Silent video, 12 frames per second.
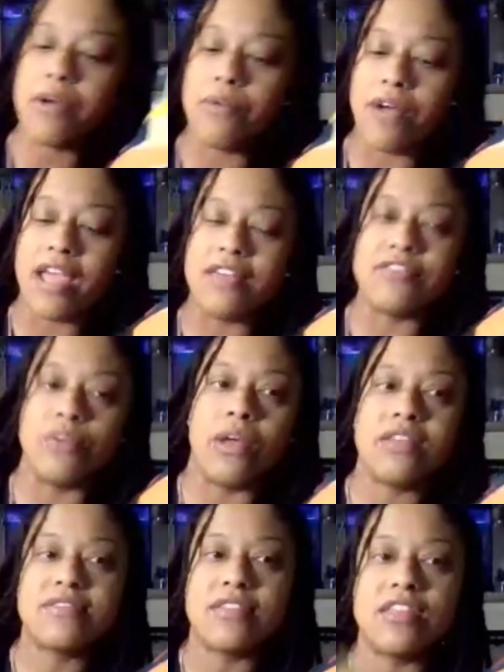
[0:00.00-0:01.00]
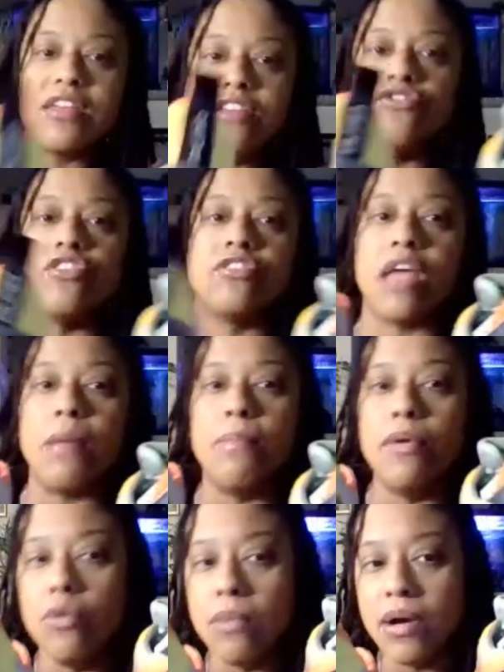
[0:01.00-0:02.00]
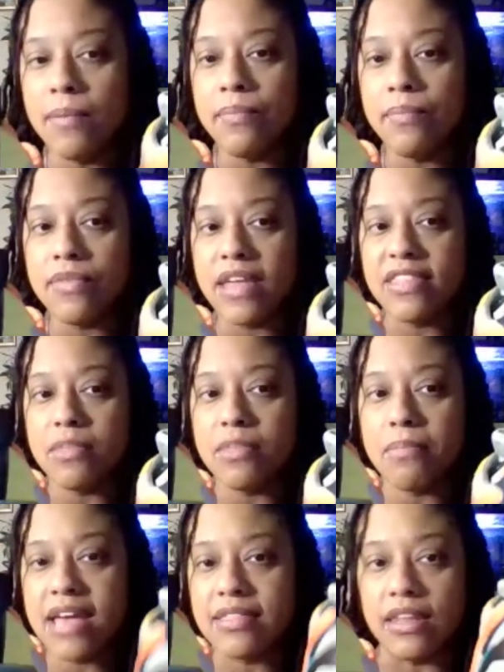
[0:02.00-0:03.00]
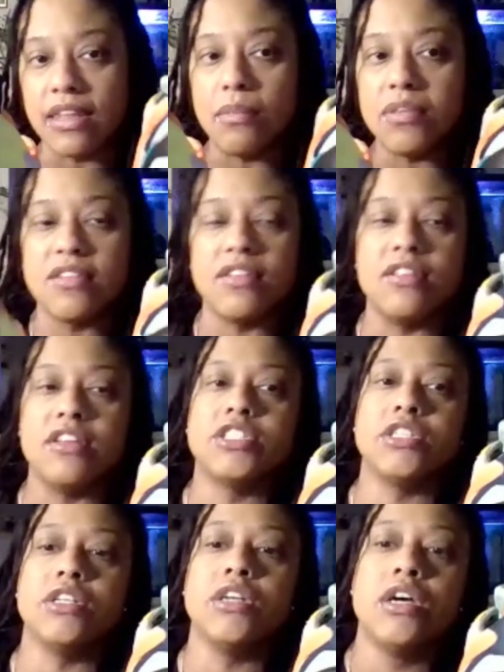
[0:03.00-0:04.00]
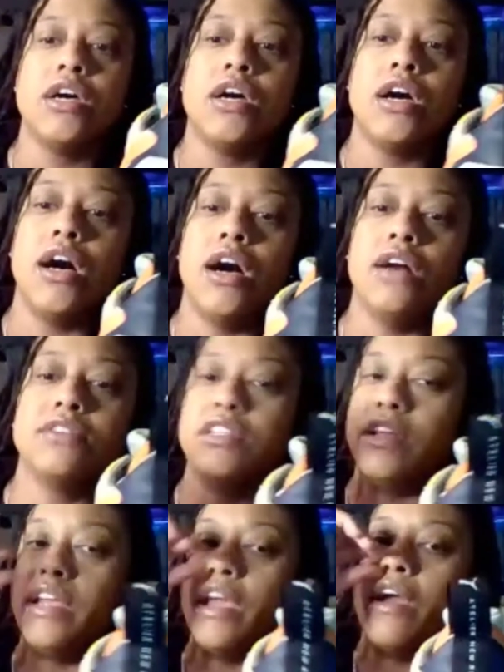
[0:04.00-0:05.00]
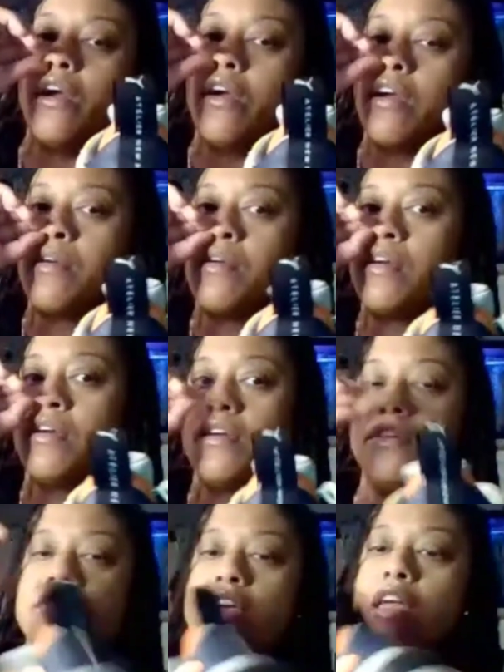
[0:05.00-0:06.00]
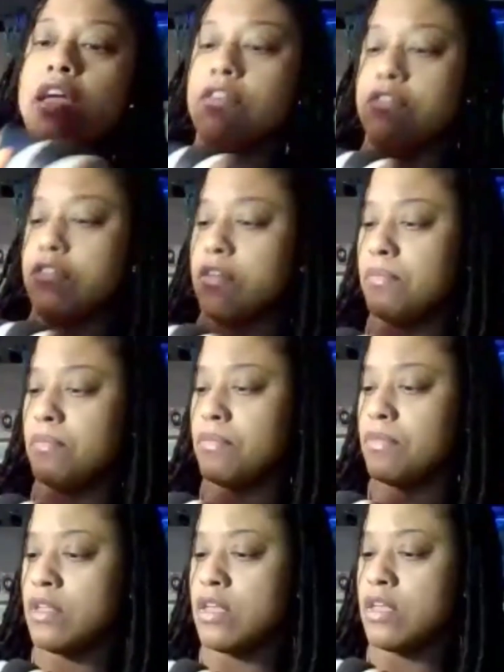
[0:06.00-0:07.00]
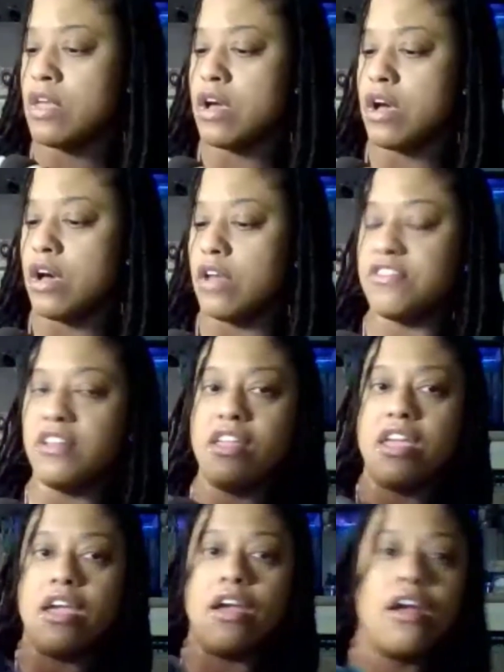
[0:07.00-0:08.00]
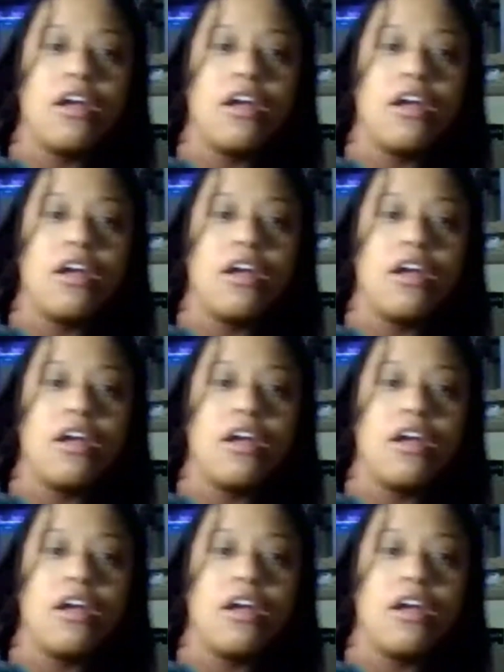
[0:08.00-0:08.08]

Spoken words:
whereas the rest of these just say Puma at the back, the limited edition Atelier says Atelier